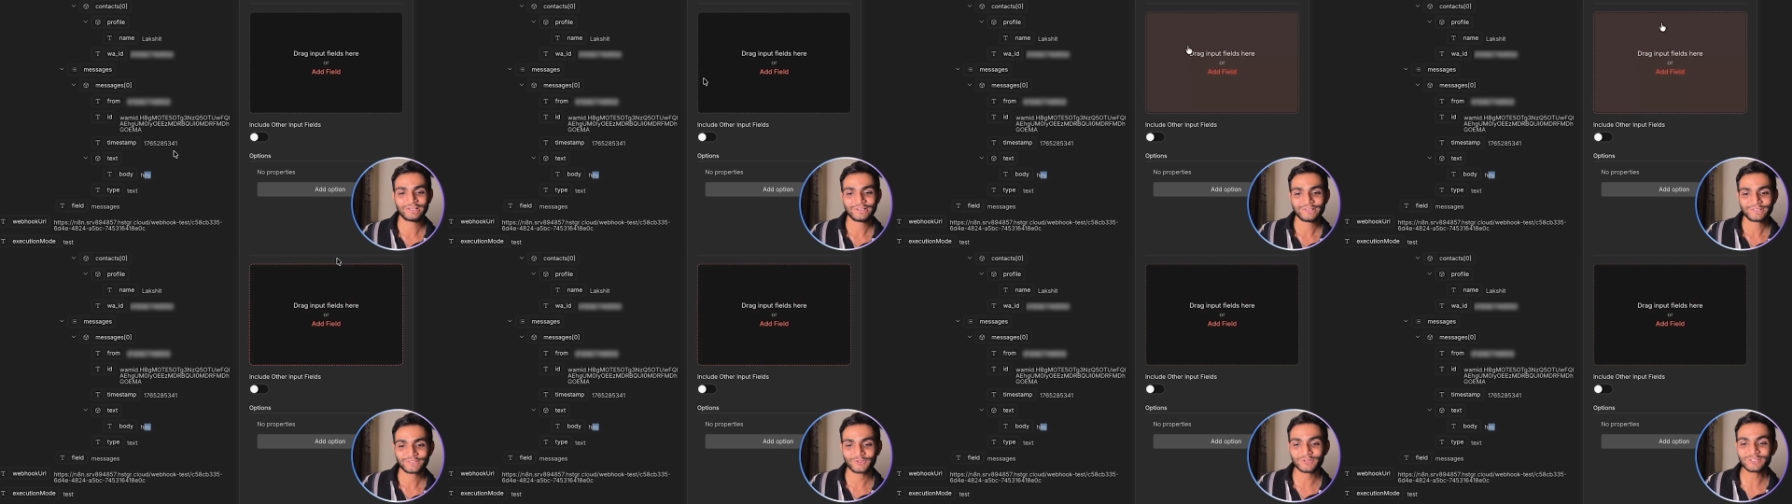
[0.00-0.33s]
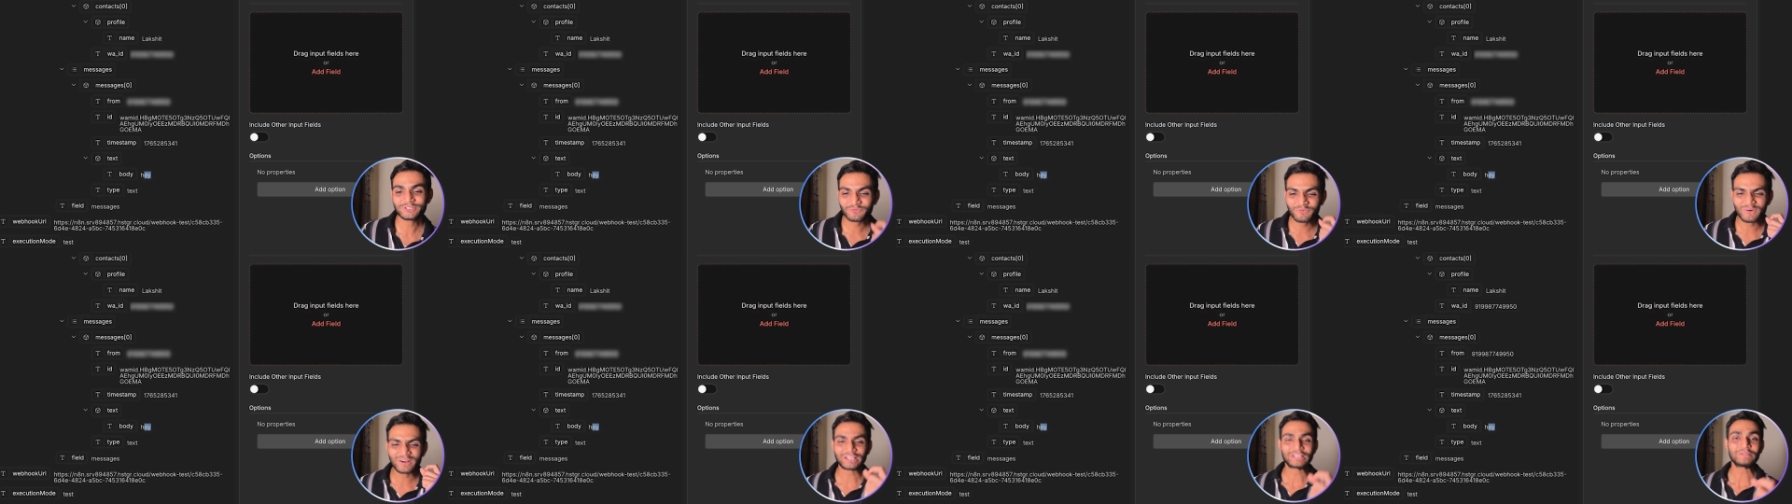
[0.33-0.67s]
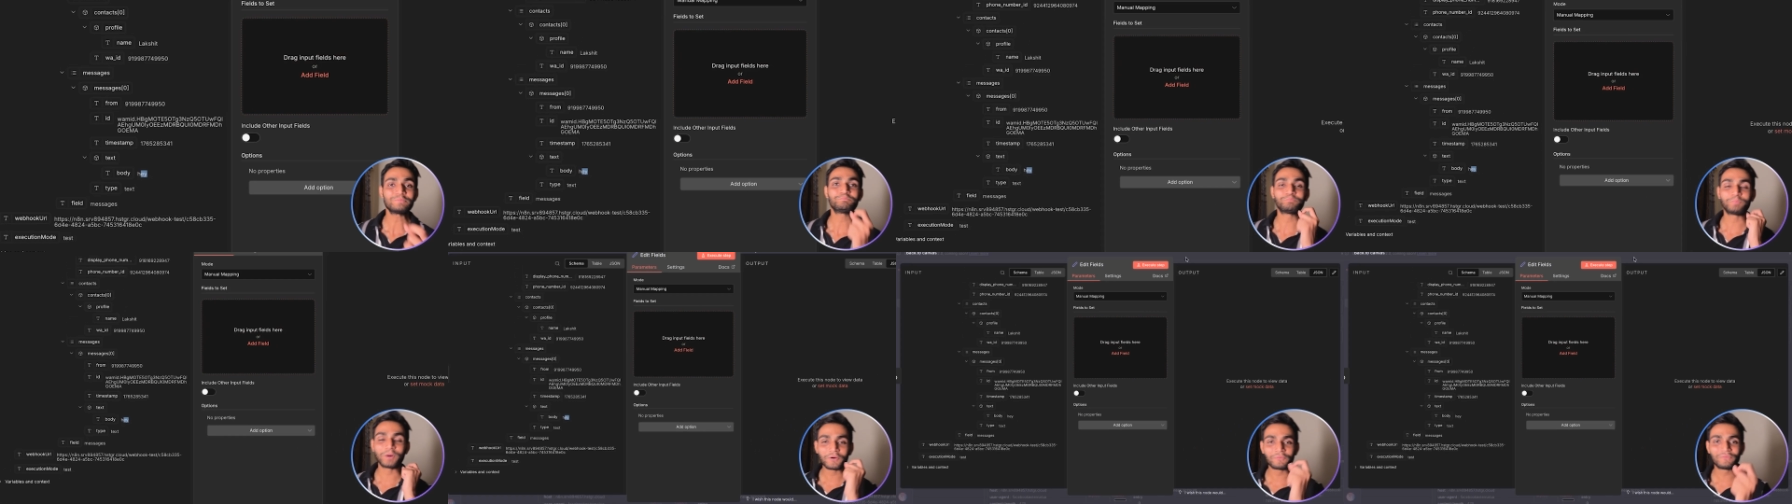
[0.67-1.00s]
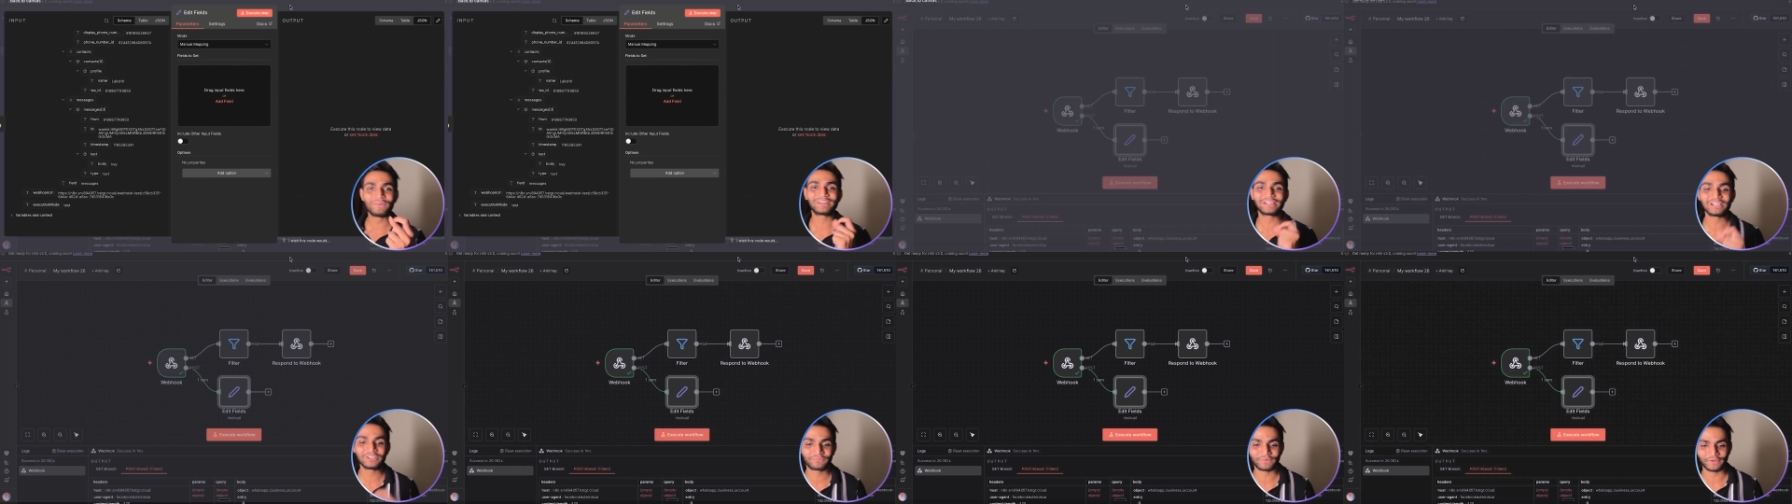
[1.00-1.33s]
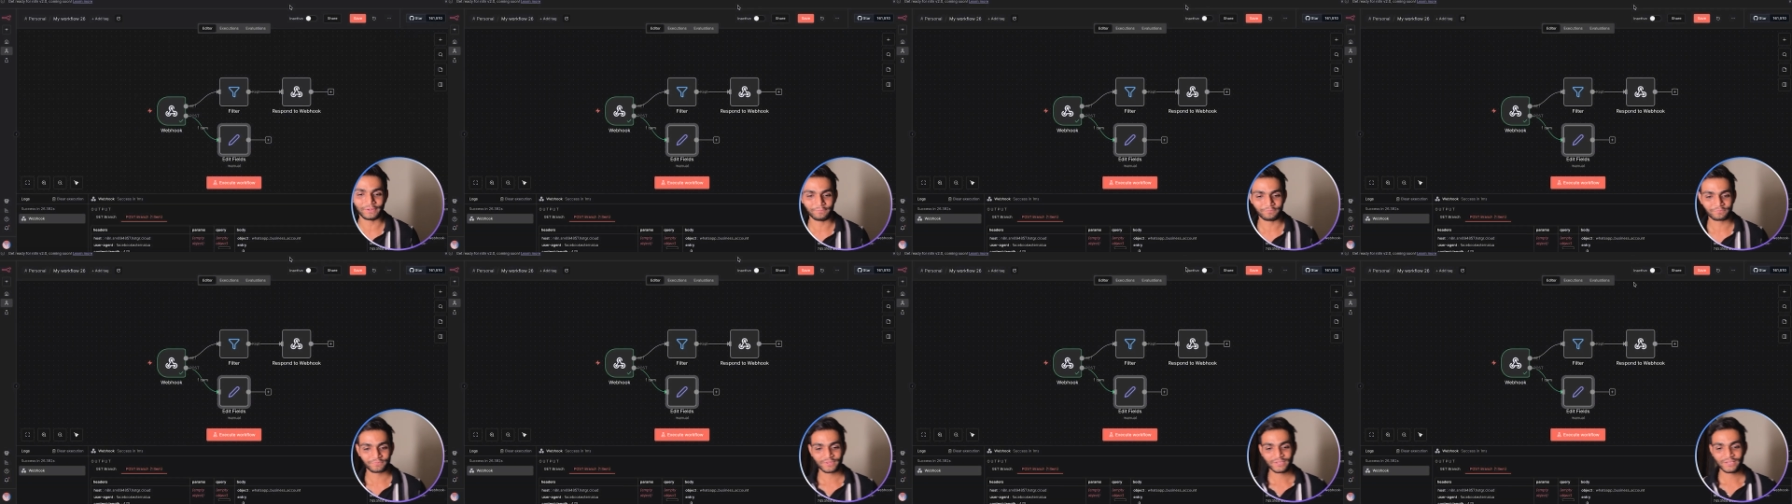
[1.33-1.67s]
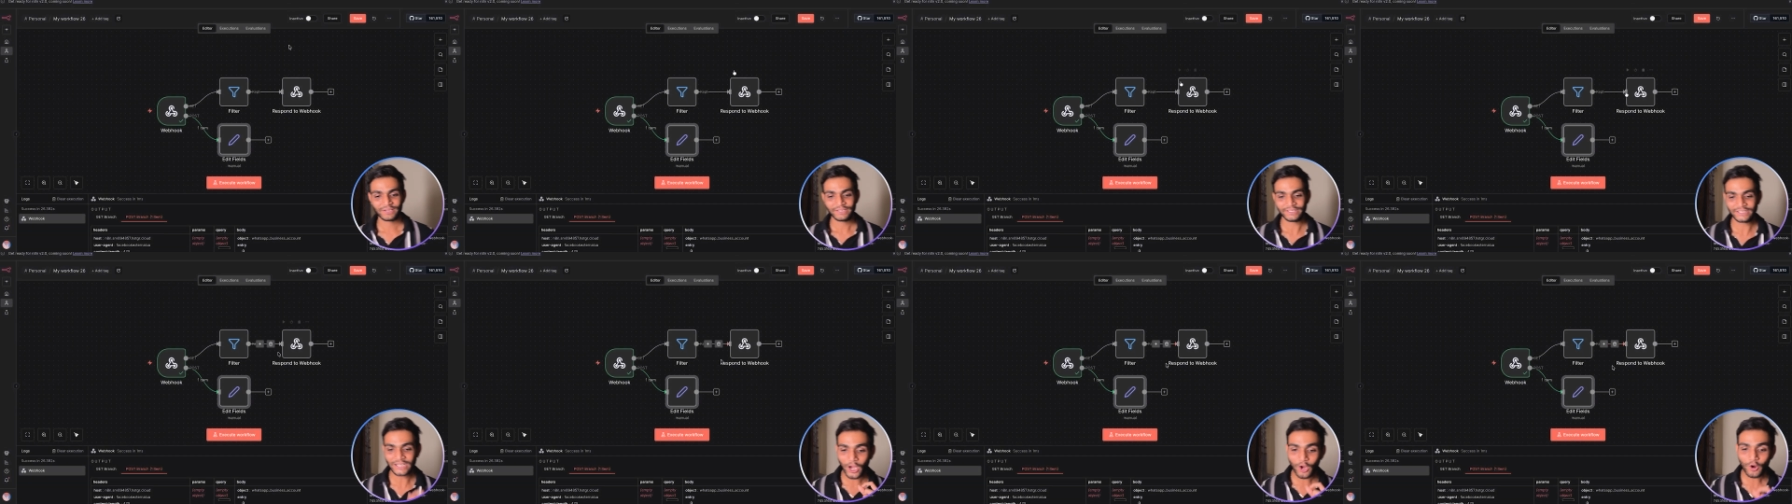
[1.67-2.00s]
so it's working perfectly fine
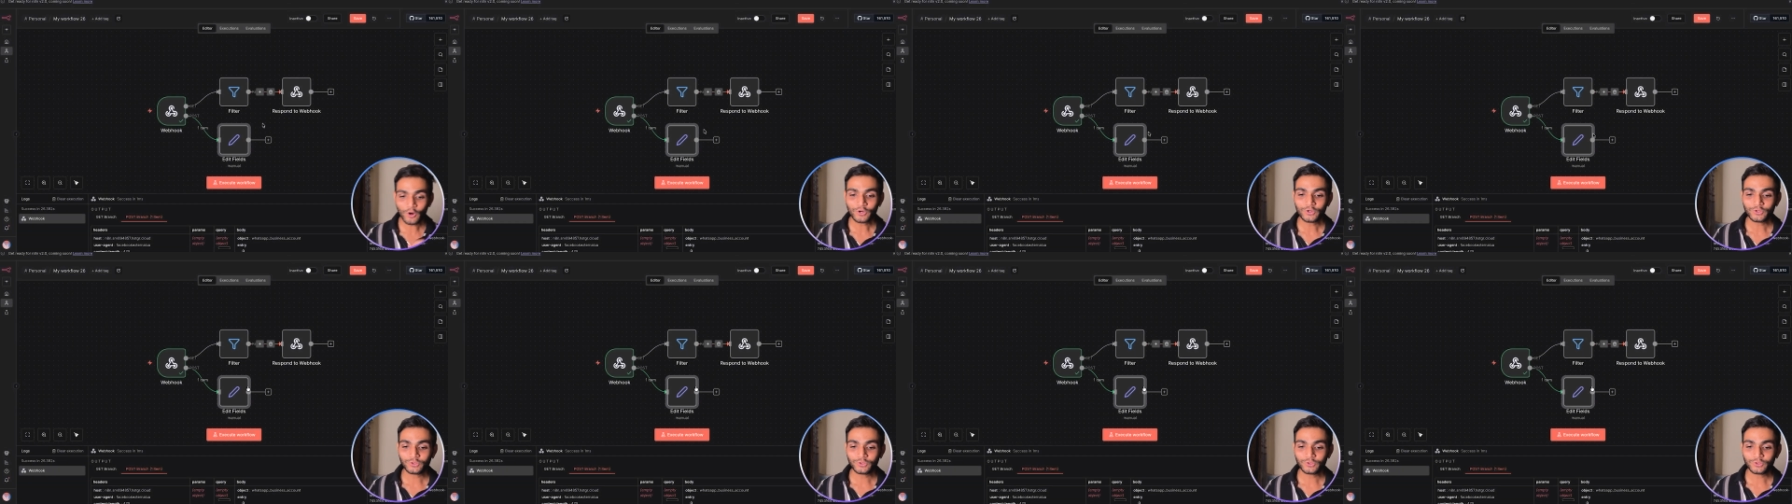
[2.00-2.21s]
now